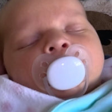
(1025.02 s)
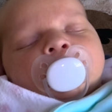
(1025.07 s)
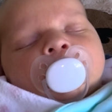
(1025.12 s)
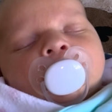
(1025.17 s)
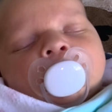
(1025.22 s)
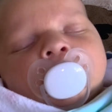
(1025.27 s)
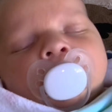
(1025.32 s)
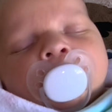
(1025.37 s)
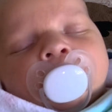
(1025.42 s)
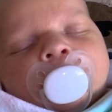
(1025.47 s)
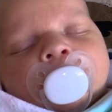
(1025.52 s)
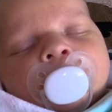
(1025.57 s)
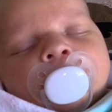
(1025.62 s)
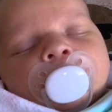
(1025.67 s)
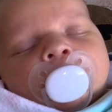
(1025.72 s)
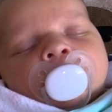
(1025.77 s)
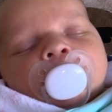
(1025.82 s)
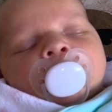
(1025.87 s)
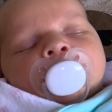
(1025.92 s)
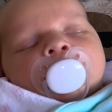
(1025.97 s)
I can't dance
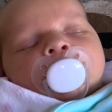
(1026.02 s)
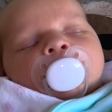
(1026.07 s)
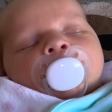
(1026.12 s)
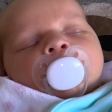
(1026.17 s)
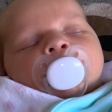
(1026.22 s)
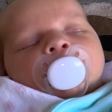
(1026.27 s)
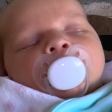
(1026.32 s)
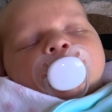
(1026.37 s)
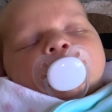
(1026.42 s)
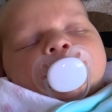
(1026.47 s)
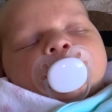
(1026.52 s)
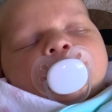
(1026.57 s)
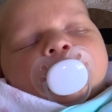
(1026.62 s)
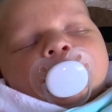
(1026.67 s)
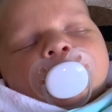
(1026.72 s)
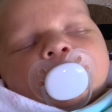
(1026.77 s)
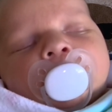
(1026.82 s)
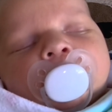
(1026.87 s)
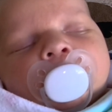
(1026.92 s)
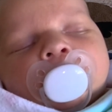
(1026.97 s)
any more, but as soon
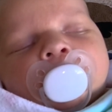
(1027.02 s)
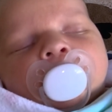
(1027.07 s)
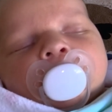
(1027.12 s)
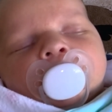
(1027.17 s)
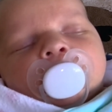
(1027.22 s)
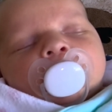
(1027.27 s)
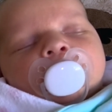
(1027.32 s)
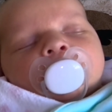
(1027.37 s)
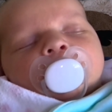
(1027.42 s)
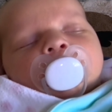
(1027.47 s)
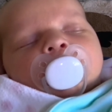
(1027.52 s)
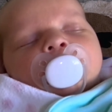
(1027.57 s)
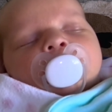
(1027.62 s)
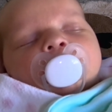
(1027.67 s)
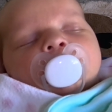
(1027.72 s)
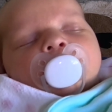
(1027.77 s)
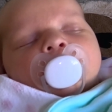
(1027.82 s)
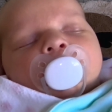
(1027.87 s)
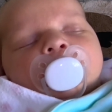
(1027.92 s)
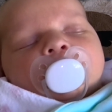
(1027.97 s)
as supper is over,
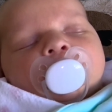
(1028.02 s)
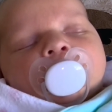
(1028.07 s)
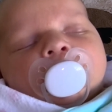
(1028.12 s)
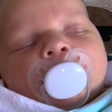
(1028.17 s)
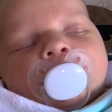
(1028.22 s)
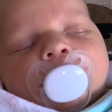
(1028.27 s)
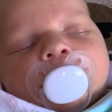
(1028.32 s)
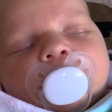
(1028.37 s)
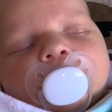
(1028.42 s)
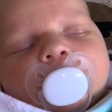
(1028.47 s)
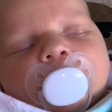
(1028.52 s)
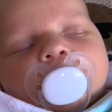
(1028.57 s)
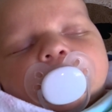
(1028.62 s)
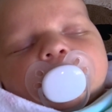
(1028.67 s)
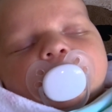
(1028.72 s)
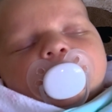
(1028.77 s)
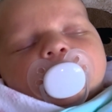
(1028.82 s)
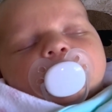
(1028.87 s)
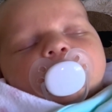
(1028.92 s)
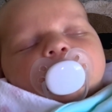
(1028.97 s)
watch for
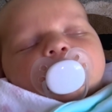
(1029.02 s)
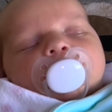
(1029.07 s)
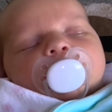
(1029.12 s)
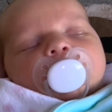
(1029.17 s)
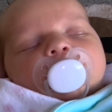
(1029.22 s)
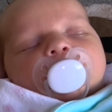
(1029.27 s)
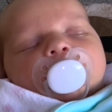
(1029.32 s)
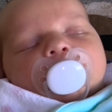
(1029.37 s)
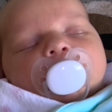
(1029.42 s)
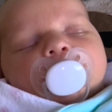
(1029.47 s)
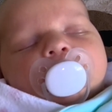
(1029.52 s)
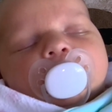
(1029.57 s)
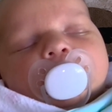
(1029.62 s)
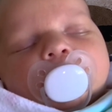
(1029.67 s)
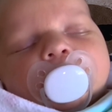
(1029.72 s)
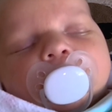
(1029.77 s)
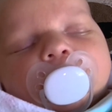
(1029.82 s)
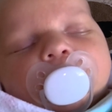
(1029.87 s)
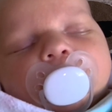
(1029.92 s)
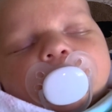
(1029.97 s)
Hannah, and tell me the
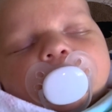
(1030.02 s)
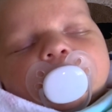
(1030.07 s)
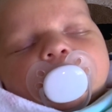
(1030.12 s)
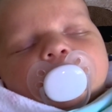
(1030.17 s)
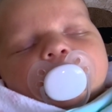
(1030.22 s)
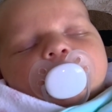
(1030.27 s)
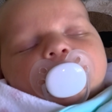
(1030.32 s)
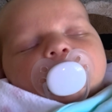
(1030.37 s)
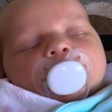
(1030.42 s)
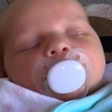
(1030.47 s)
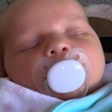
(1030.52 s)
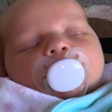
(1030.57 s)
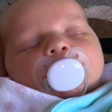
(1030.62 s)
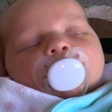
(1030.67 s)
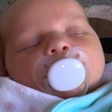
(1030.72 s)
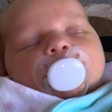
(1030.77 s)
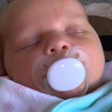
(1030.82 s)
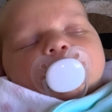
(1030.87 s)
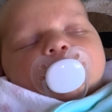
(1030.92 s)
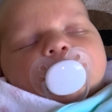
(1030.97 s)
minute she comes."
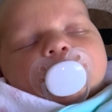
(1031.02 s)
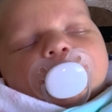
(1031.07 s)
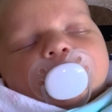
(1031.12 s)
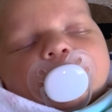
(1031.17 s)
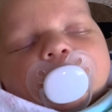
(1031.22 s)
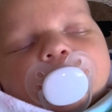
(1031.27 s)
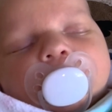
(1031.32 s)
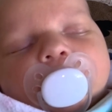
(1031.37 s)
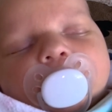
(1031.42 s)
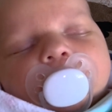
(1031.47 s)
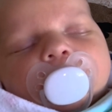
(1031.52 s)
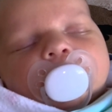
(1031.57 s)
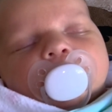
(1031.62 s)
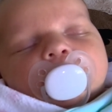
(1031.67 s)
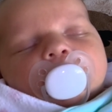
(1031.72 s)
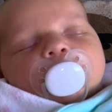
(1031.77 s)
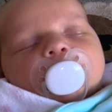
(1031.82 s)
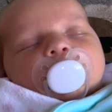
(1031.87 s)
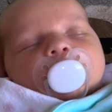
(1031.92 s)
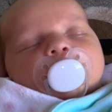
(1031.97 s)
"They're going
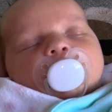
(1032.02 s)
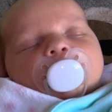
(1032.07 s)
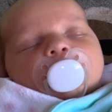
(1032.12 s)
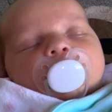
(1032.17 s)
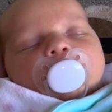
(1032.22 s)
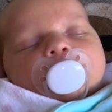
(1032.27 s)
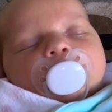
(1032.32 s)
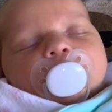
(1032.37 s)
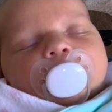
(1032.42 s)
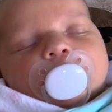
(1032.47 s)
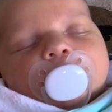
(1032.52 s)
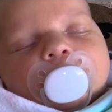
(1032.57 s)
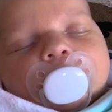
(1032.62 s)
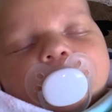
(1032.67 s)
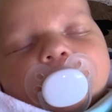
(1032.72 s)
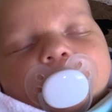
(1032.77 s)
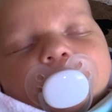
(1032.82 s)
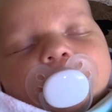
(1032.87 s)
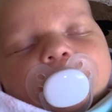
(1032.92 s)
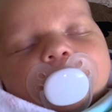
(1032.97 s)
out to supper now."
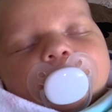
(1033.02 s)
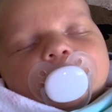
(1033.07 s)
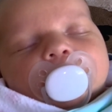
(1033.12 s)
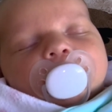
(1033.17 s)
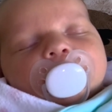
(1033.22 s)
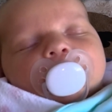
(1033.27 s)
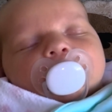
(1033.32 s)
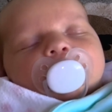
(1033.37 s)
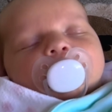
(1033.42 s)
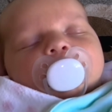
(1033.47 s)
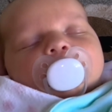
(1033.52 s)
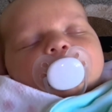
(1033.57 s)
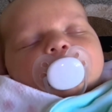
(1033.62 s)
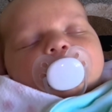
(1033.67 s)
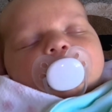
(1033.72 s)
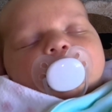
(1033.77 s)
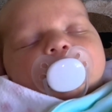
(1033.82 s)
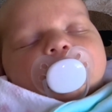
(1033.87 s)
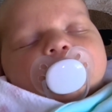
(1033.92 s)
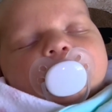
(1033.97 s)
"I'll stay with you,
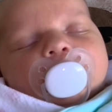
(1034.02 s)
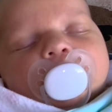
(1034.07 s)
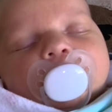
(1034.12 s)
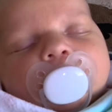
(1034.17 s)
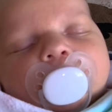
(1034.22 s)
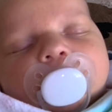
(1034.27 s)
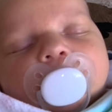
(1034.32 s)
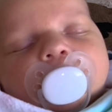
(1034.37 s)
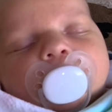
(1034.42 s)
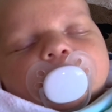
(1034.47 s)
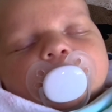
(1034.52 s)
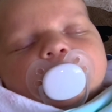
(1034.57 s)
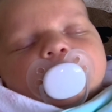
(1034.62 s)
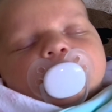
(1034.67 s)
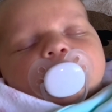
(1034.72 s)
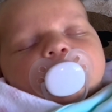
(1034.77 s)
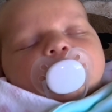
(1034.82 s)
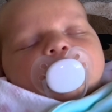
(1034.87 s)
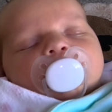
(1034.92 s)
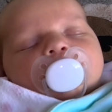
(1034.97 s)
I'd rather."
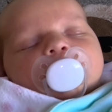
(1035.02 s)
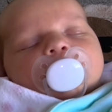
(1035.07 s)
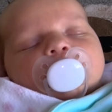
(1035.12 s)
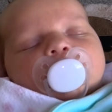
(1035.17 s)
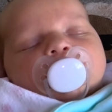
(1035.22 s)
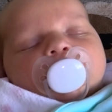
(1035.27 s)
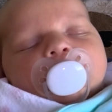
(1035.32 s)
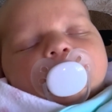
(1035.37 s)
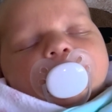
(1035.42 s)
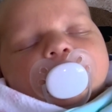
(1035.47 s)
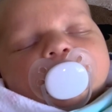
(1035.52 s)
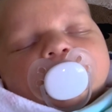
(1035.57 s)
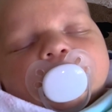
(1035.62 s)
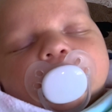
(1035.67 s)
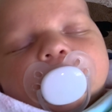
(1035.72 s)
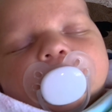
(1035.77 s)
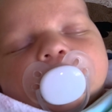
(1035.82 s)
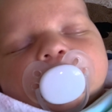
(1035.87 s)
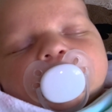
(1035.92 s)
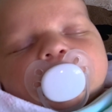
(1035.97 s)
"No, dear, run
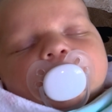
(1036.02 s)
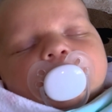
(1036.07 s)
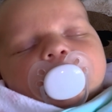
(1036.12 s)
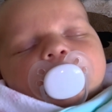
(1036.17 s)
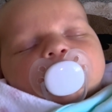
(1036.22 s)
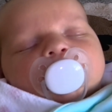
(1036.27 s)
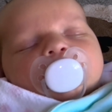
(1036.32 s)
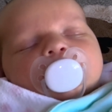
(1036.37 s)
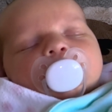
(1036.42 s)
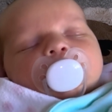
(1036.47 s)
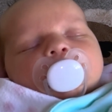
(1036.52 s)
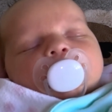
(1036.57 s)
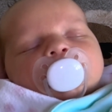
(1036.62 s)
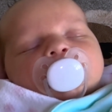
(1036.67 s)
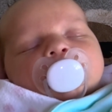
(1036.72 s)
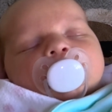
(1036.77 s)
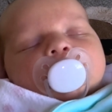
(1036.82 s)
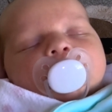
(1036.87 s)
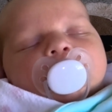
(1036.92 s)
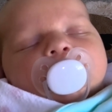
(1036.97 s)
along, and
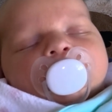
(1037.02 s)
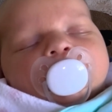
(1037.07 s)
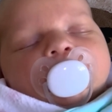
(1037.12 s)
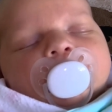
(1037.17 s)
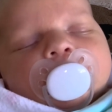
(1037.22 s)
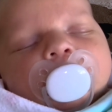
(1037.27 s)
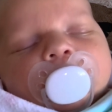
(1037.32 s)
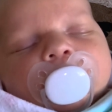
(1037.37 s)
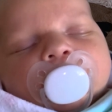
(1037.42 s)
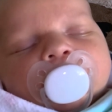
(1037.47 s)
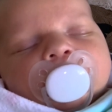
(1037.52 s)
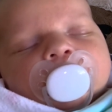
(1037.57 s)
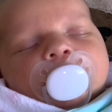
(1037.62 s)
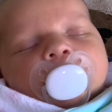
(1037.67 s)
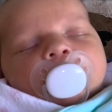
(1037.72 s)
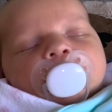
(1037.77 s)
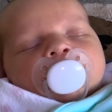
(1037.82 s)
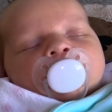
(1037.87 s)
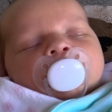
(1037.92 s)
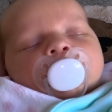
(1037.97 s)
bring me some coffee.
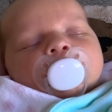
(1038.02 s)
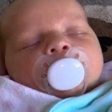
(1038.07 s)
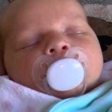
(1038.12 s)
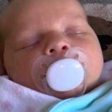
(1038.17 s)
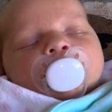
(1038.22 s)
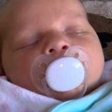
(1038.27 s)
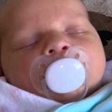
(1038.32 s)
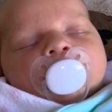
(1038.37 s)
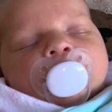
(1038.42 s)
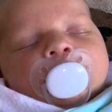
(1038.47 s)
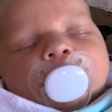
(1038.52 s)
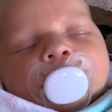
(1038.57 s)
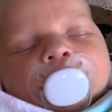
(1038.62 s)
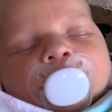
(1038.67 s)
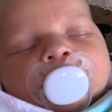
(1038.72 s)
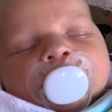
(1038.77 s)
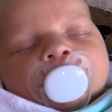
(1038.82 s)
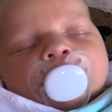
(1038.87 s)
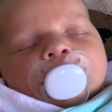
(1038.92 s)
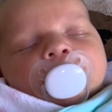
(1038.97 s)
I'm so tired I can't
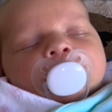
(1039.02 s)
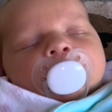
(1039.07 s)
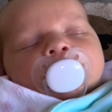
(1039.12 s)
stir."